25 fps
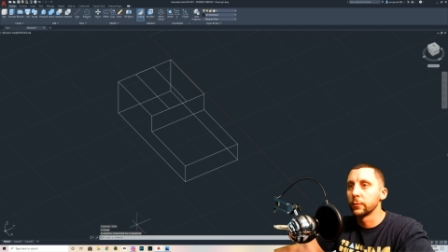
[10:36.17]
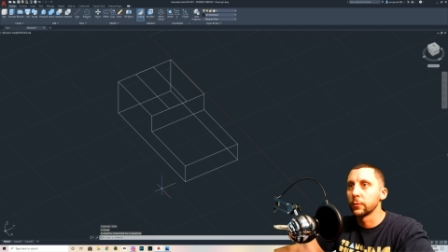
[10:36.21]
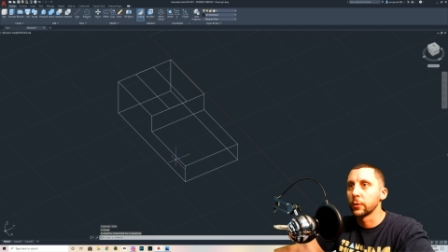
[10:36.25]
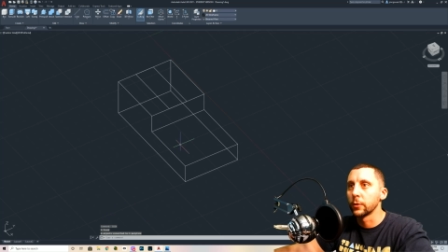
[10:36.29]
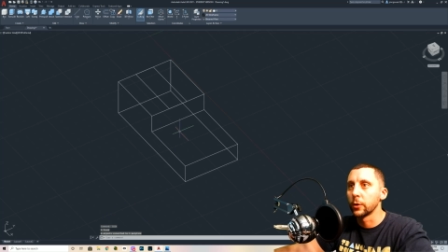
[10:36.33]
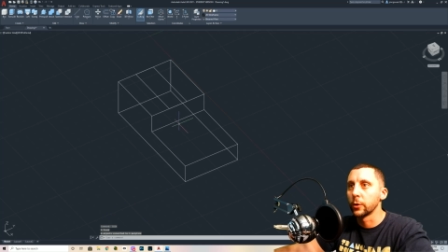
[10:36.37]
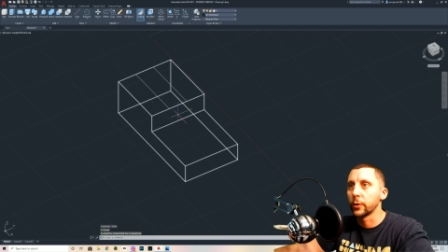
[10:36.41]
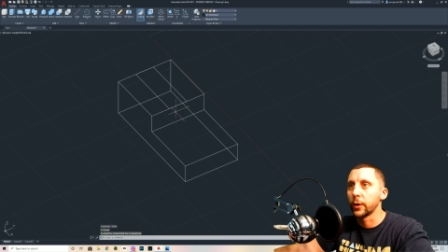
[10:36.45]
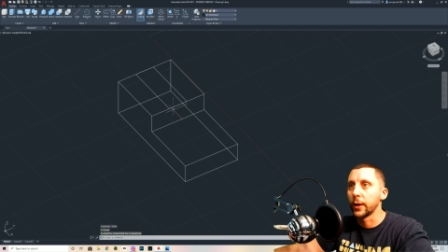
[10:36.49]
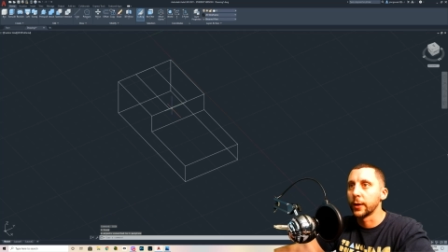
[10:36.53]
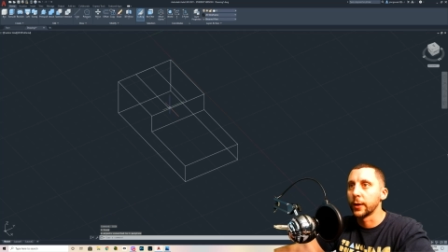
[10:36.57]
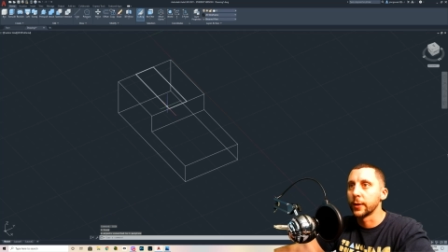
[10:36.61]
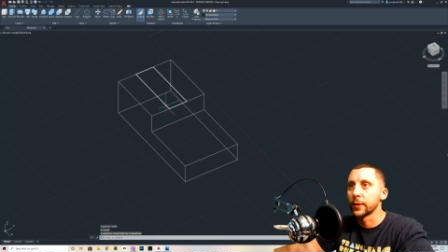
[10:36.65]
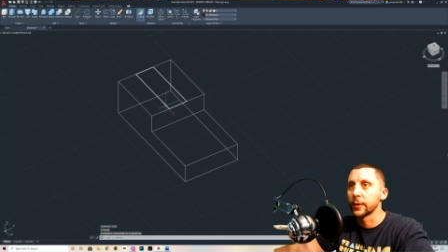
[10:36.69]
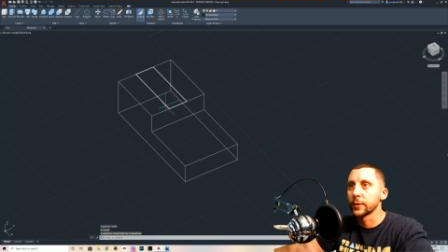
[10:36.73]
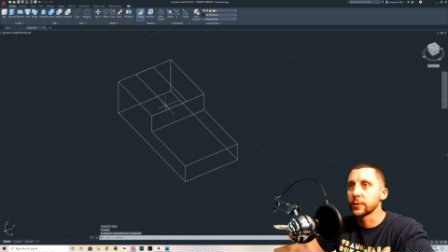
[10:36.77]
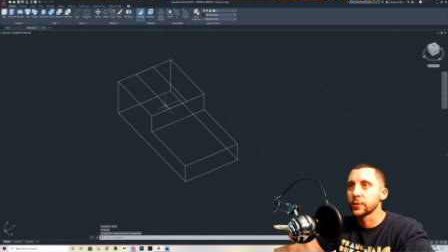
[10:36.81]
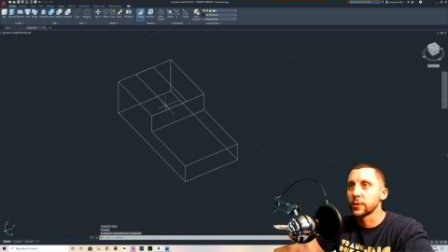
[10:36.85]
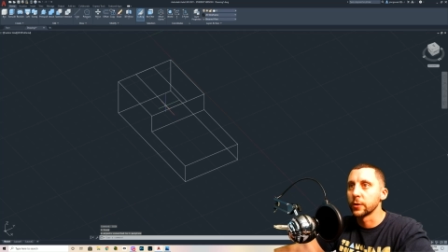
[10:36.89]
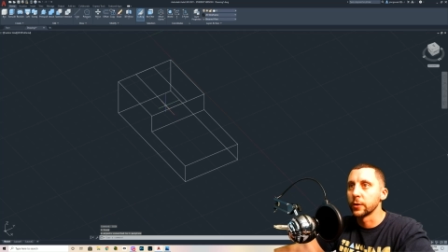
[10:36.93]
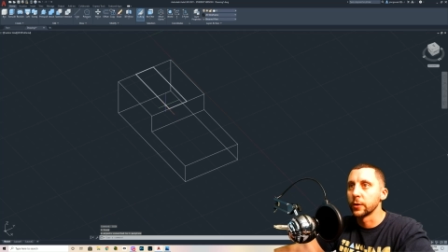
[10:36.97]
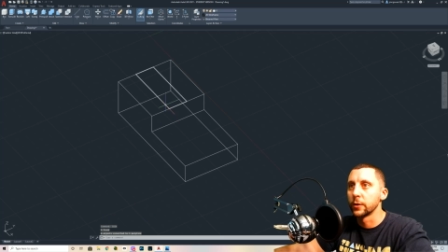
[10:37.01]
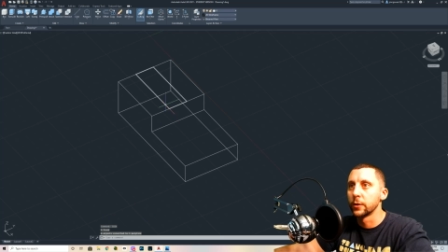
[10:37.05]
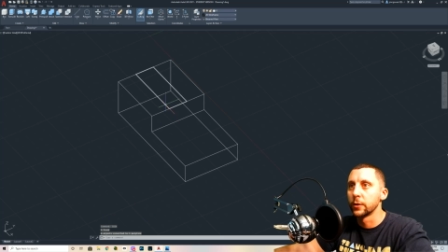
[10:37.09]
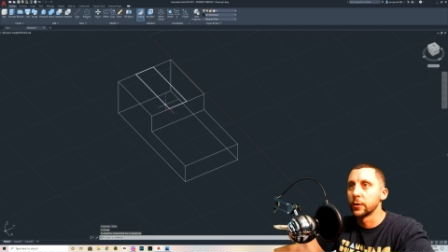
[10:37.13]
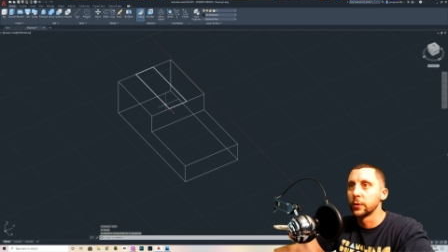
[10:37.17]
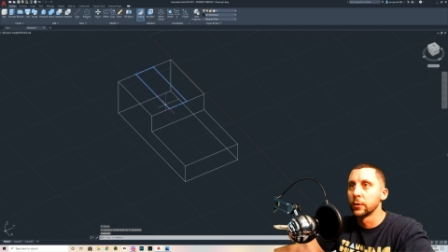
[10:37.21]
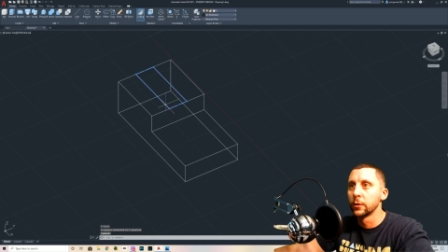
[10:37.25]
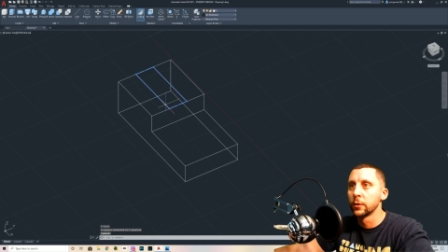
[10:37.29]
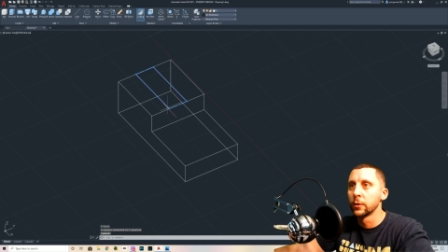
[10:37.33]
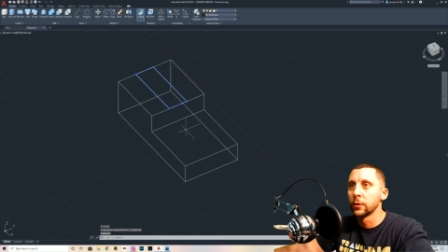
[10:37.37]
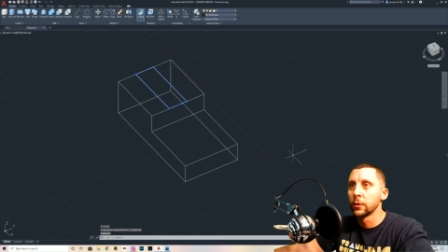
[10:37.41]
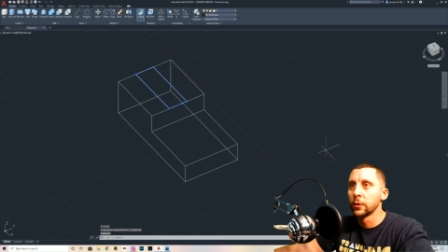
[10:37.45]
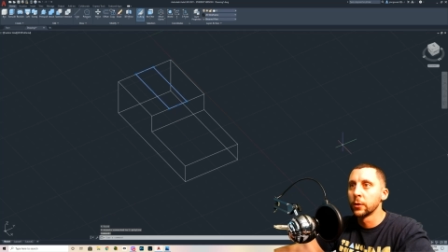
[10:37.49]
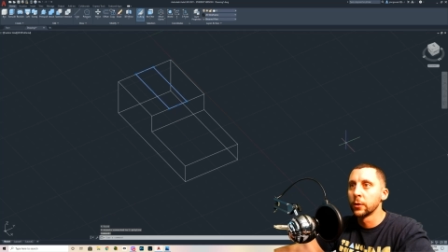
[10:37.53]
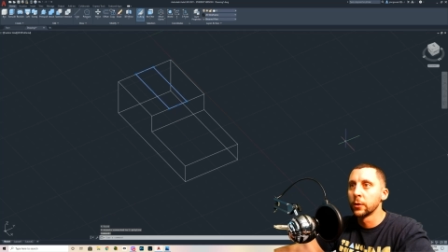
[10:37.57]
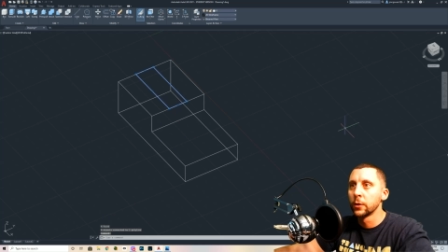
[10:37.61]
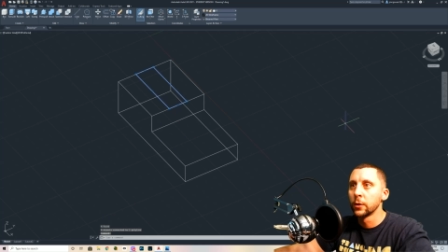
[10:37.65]
Okay, that's good.
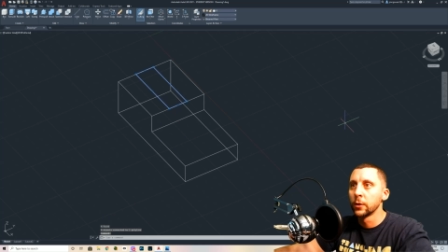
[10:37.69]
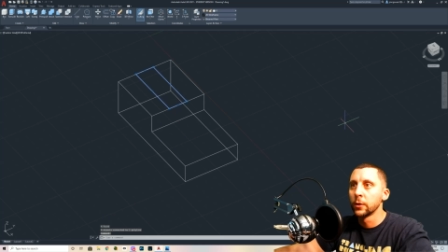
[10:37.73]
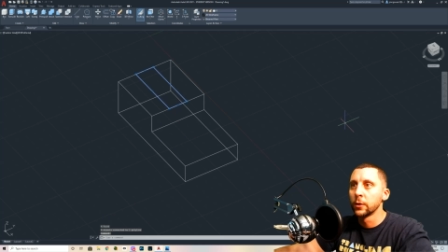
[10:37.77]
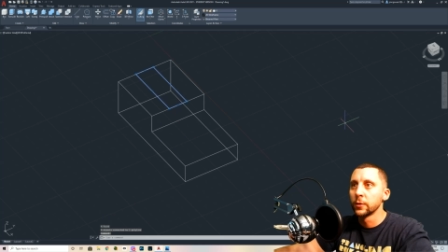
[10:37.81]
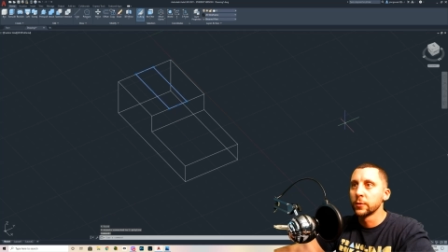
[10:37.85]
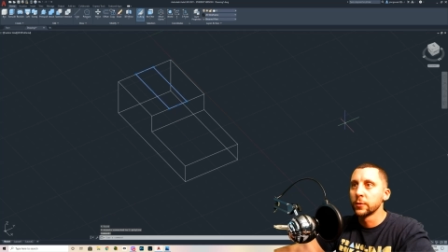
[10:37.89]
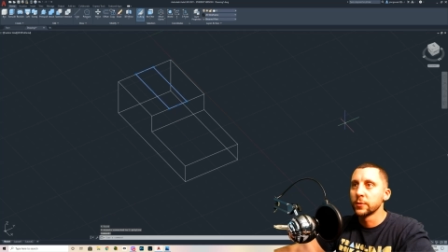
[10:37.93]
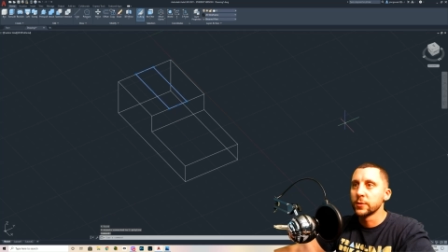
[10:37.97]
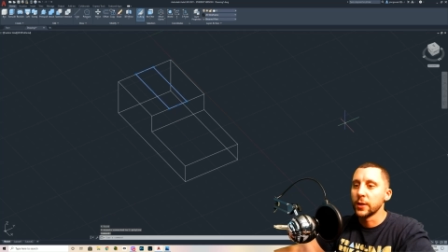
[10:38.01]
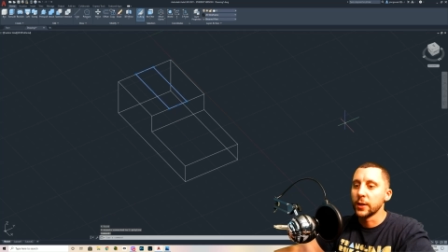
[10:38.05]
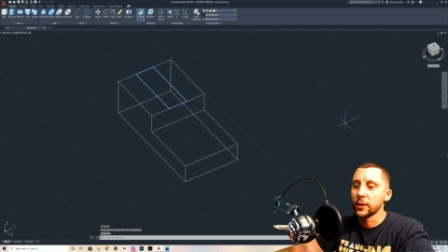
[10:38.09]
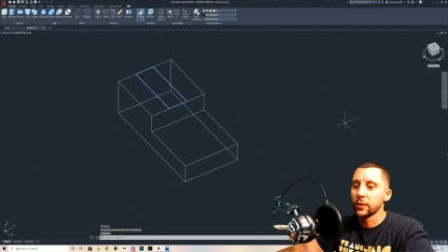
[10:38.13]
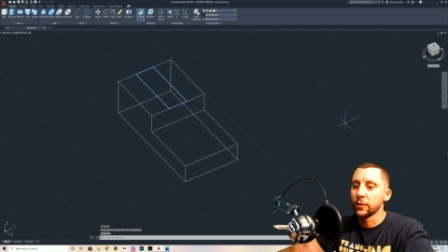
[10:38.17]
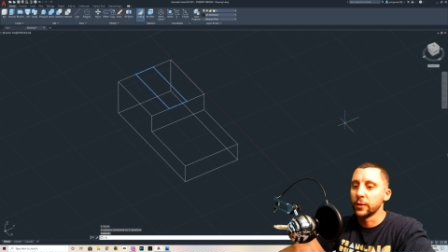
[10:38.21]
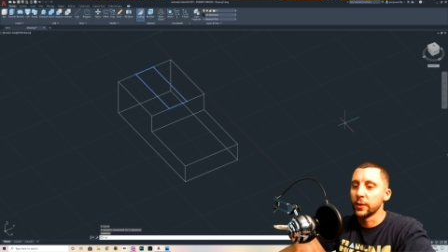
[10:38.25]
Take